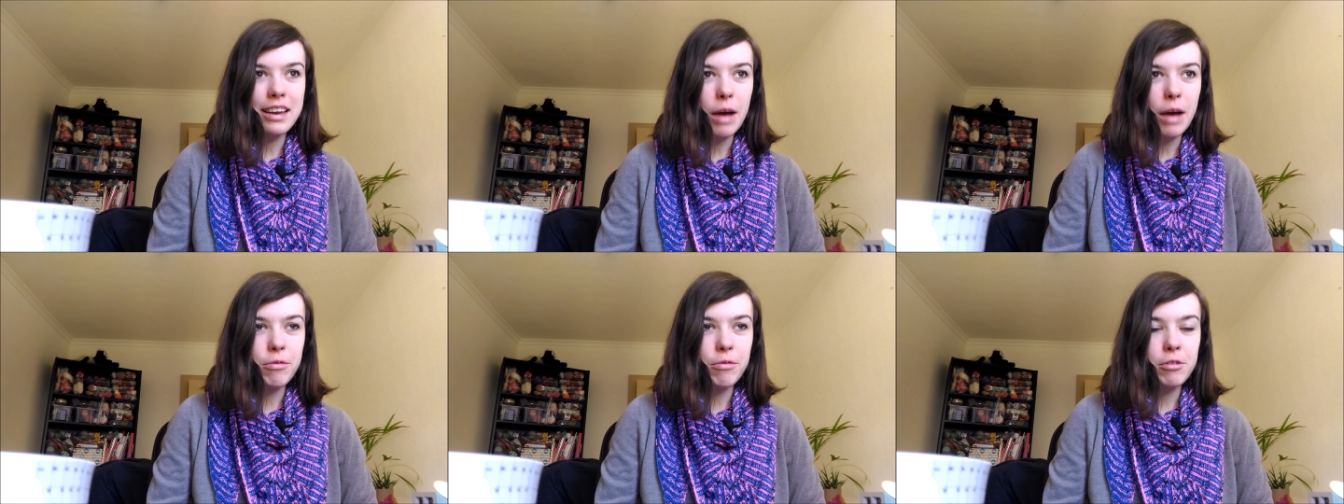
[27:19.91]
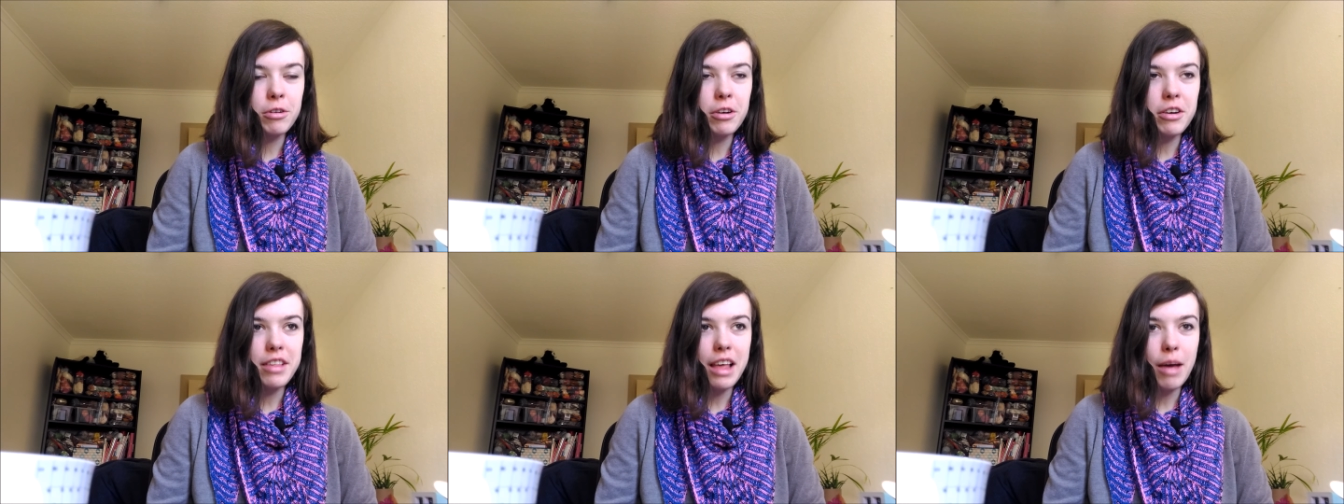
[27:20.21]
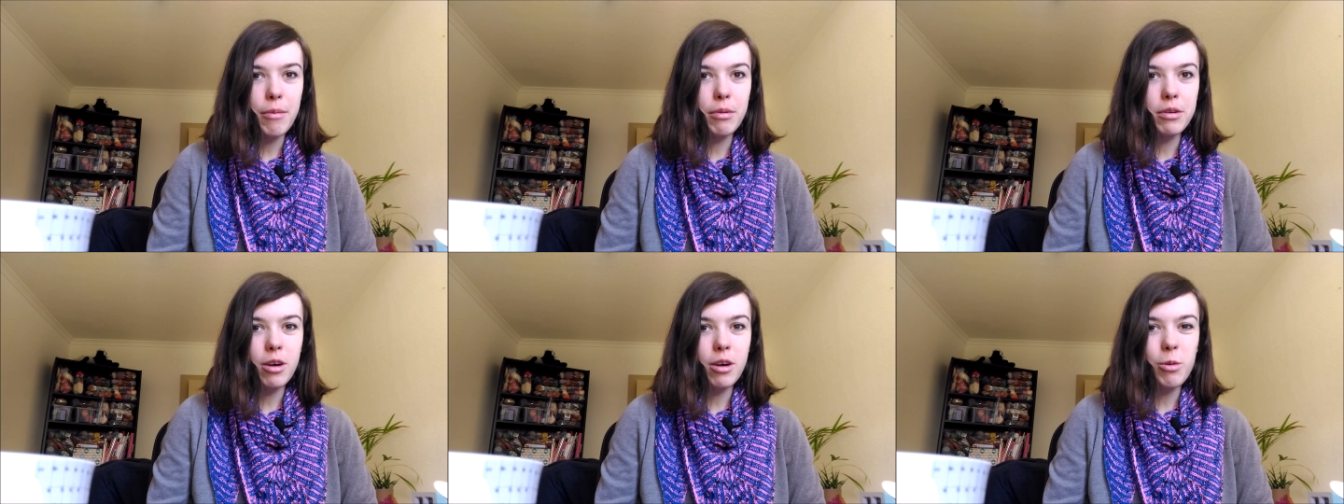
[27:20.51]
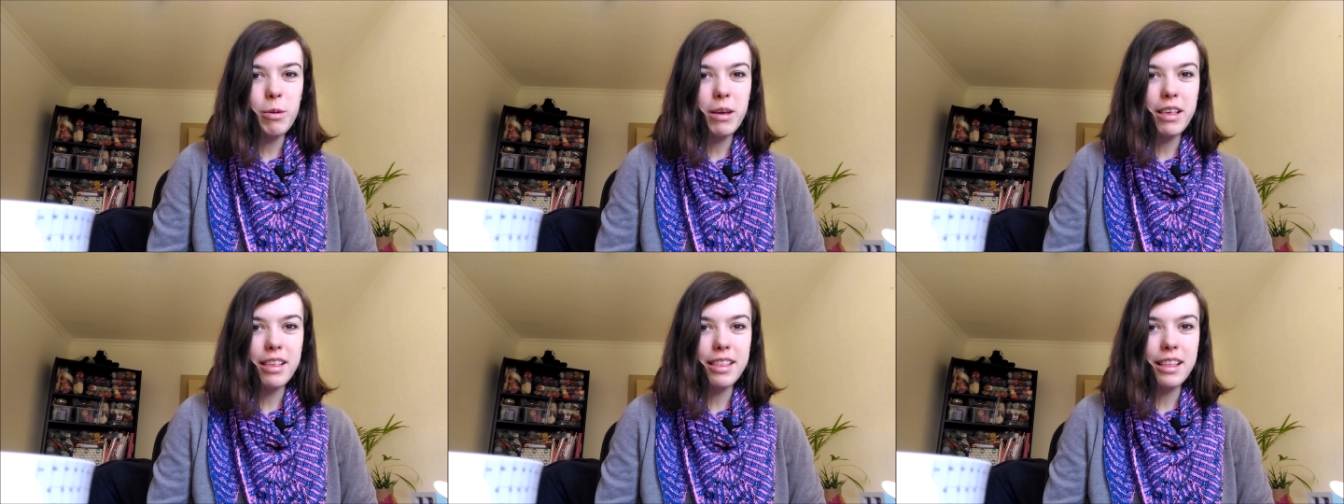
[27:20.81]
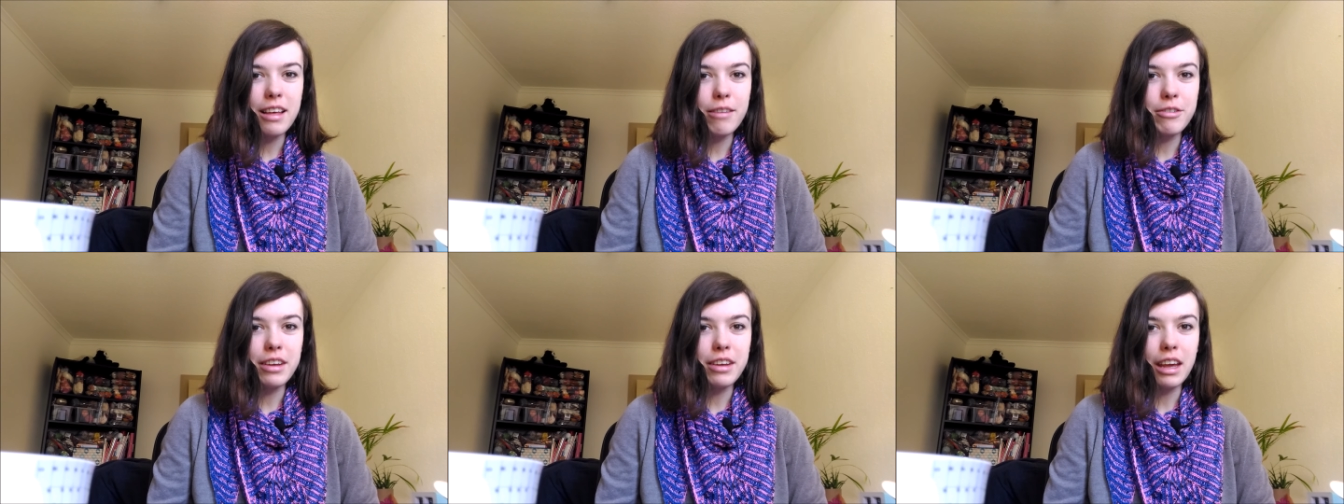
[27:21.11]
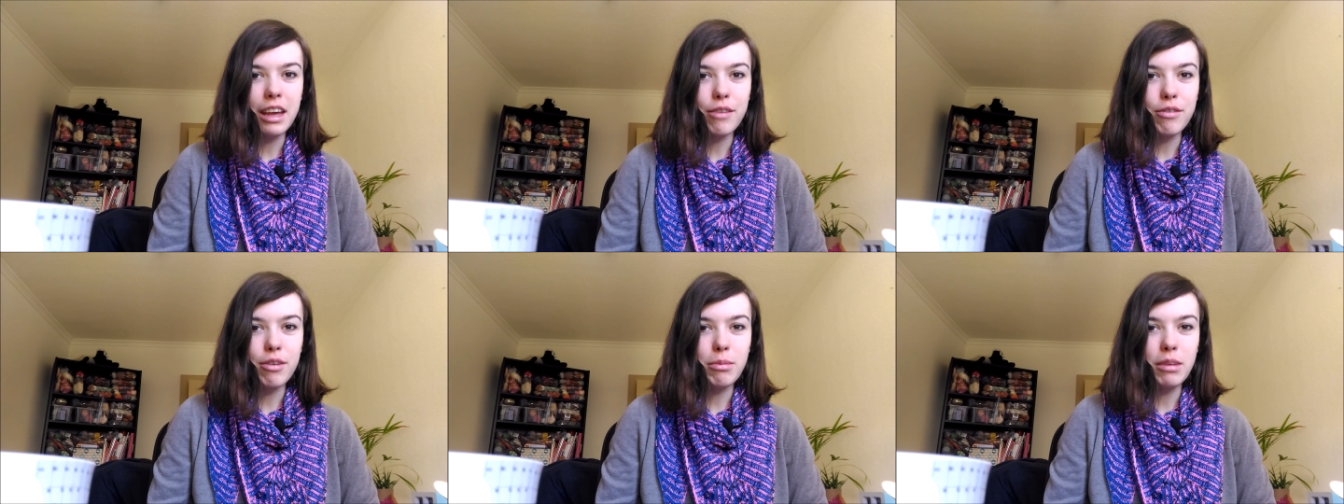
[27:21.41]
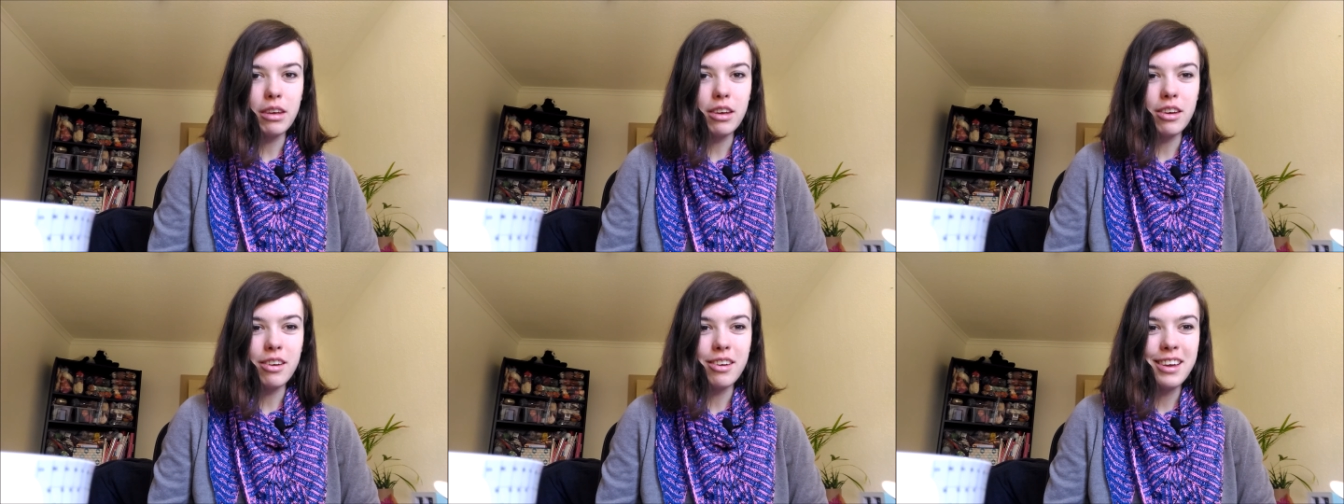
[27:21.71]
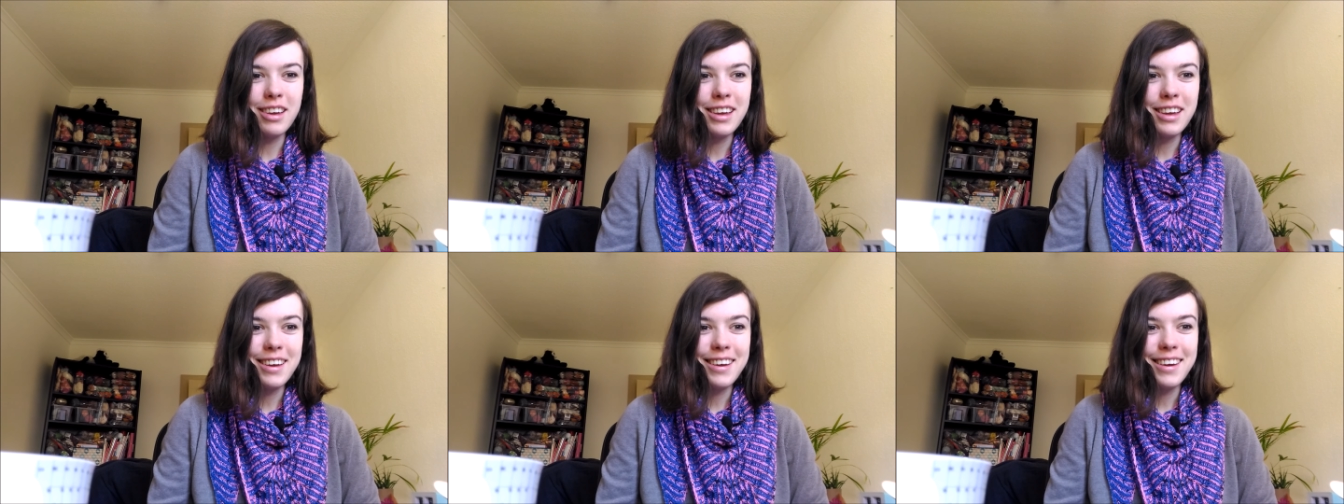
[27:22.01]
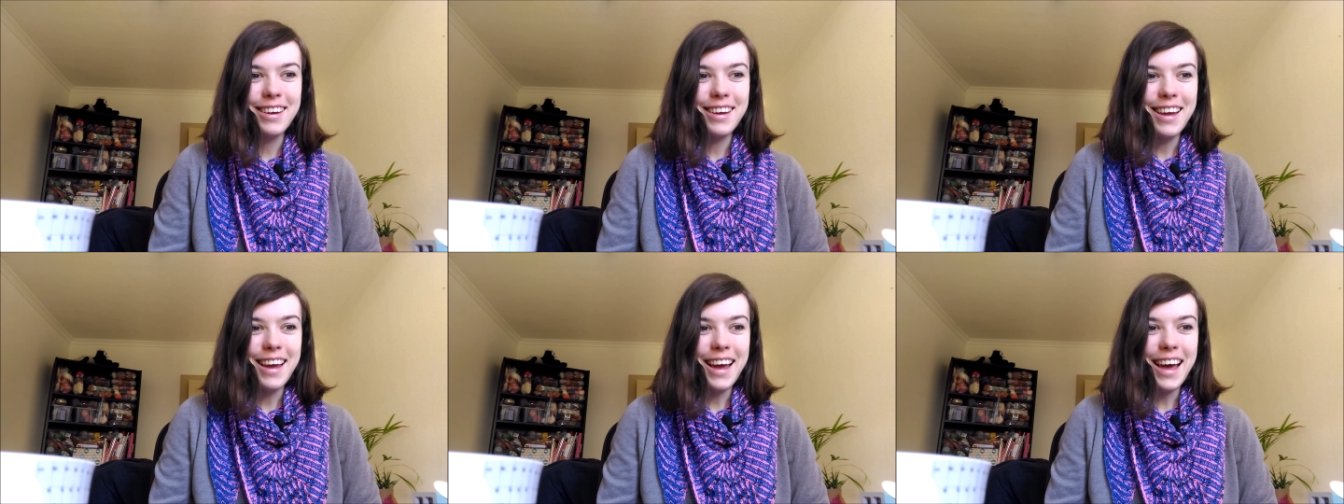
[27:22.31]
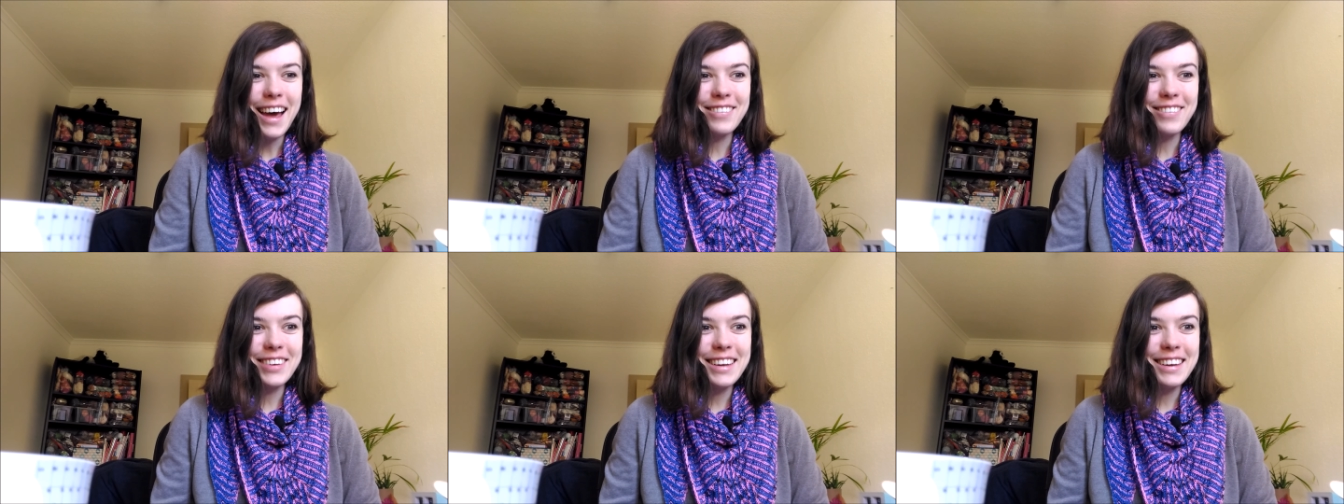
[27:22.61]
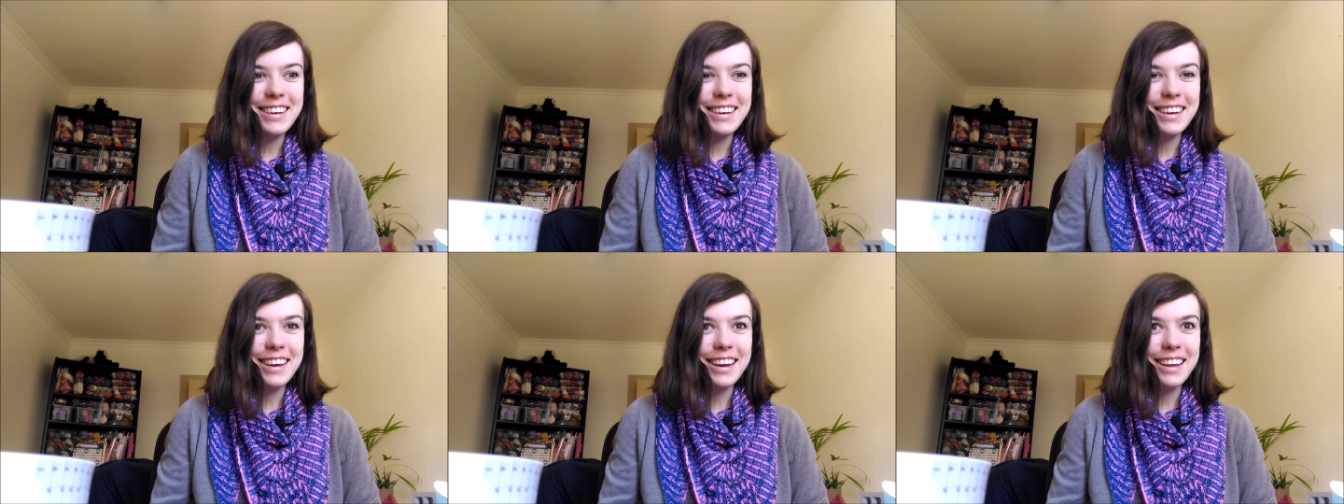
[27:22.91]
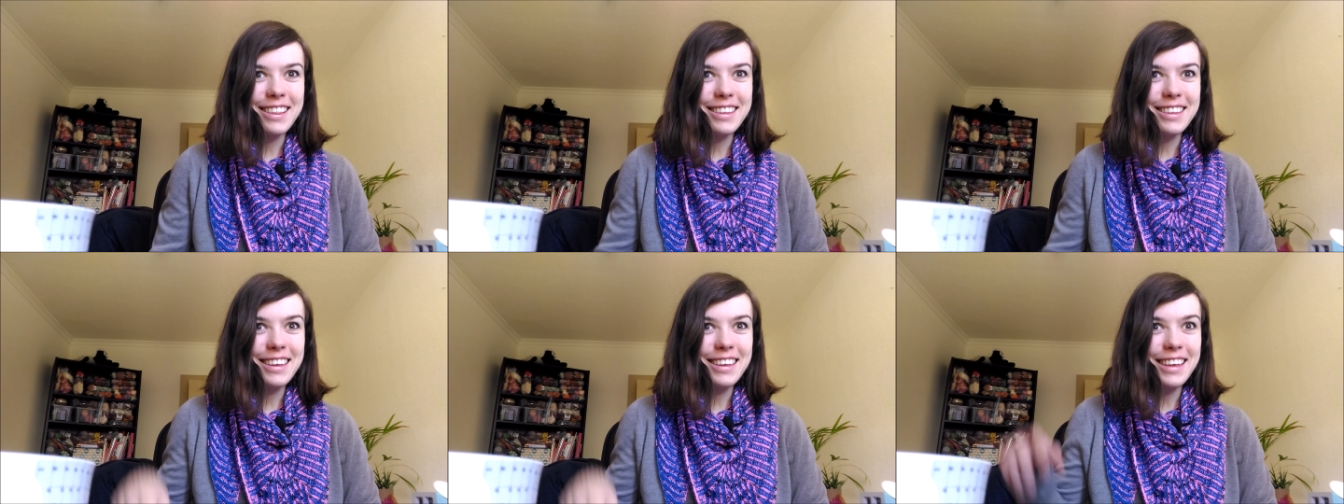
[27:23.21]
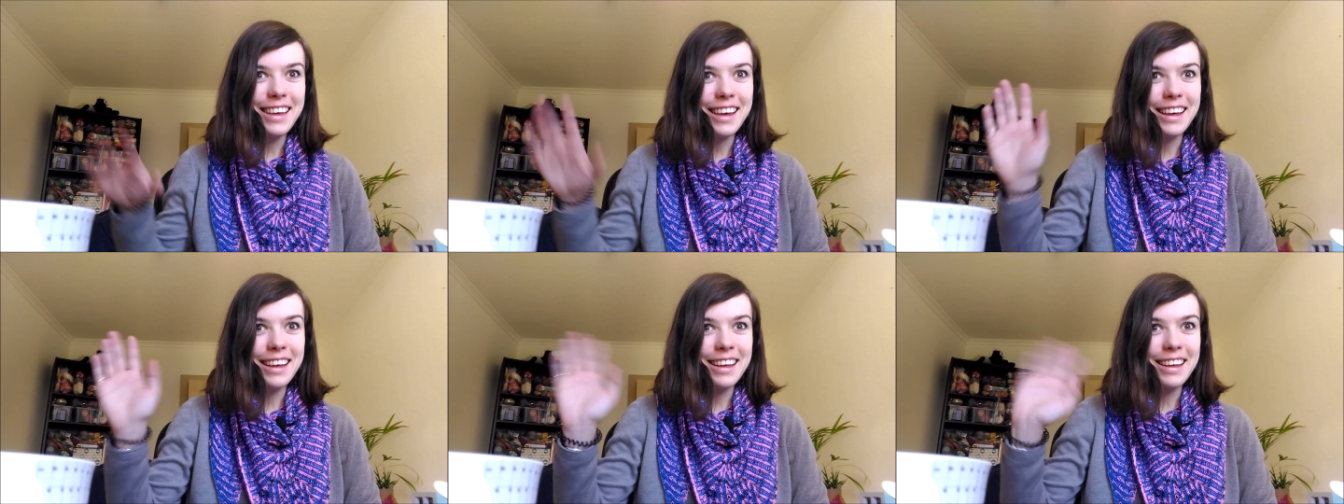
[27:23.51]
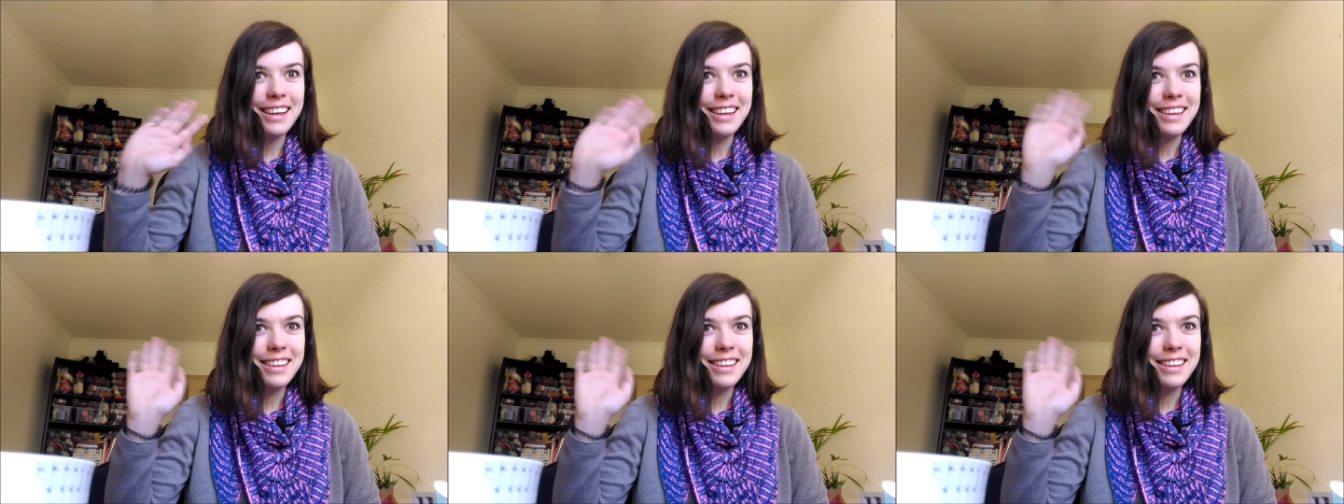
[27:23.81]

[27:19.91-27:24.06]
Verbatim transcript: Of course, I would always love to hear from you. Happy knitting. See ya.